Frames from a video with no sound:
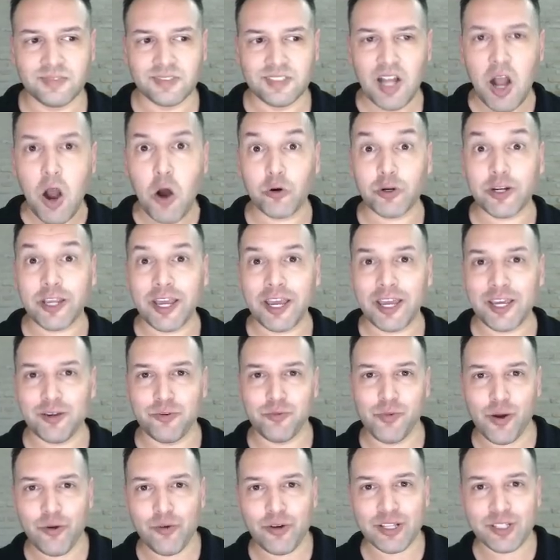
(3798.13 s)
Okay,
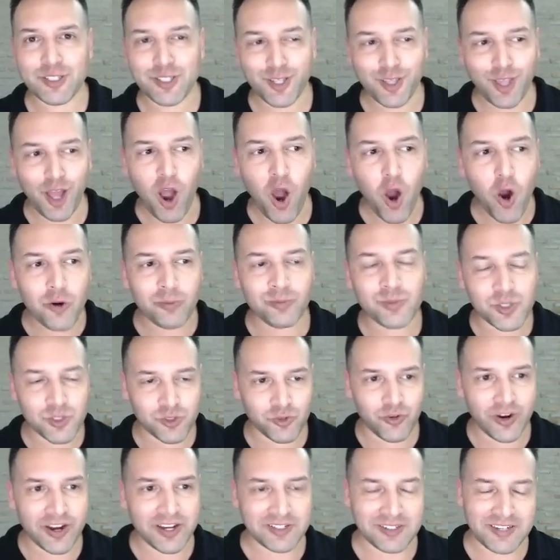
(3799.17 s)
we're into the home
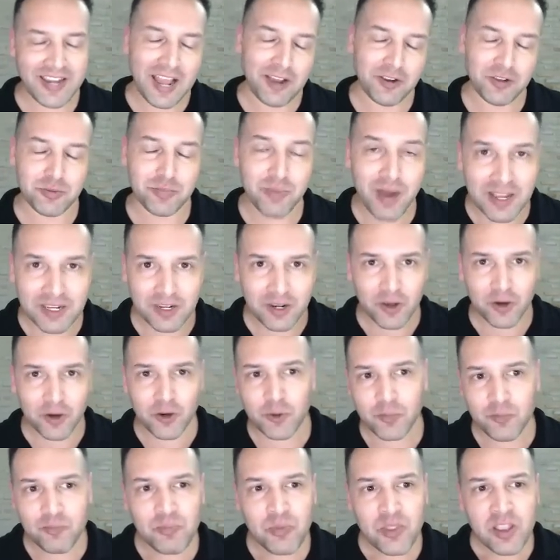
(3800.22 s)
straight. Now, you might
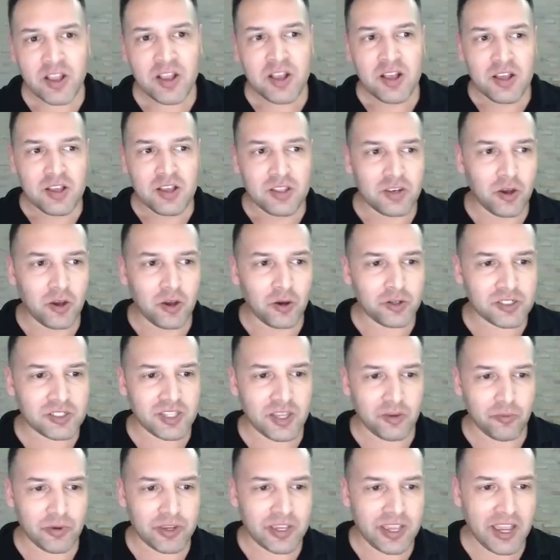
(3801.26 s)
notice
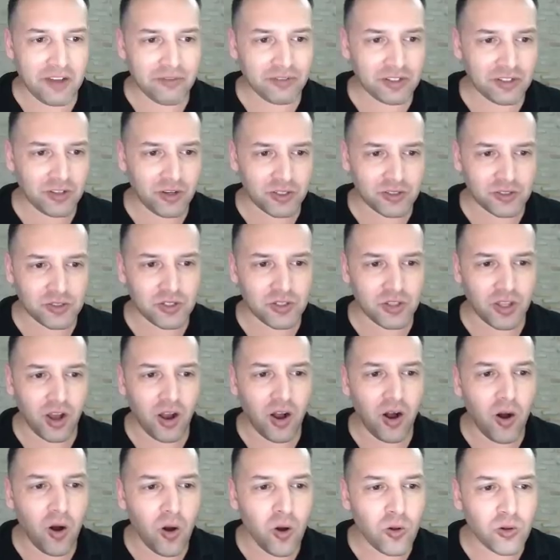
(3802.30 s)
that we haven't got to the
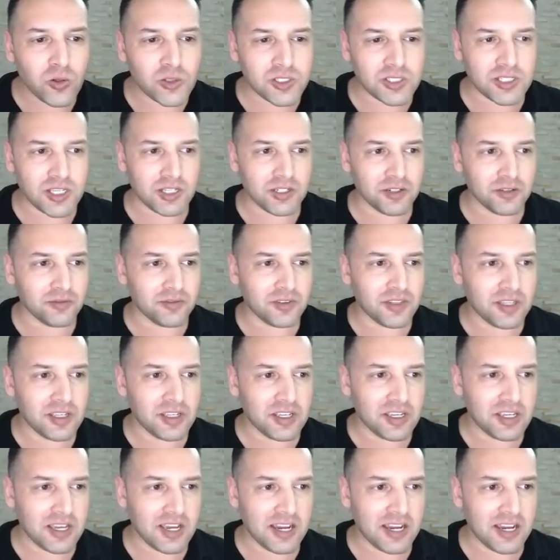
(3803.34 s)
whole set of the